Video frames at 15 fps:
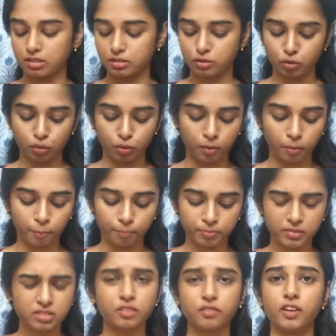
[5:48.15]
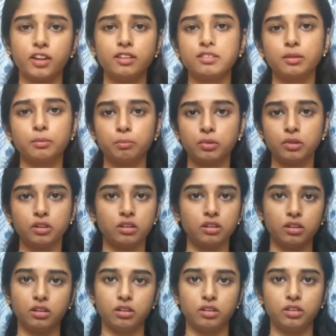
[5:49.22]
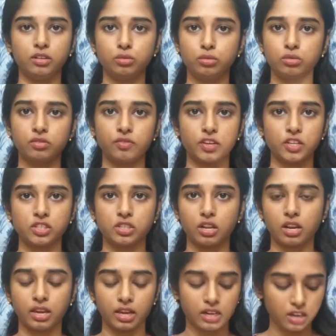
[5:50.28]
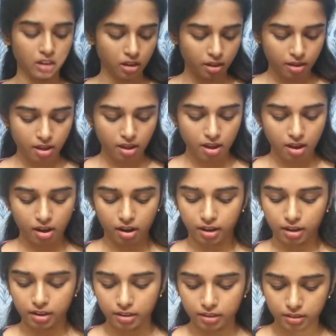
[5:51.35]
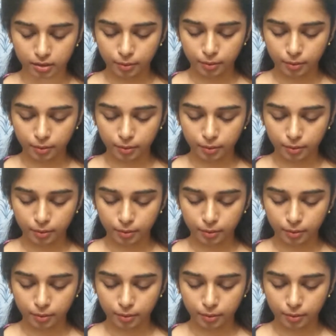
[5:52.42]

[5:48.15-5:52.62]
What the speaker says: So it's a very simple use facial kit. And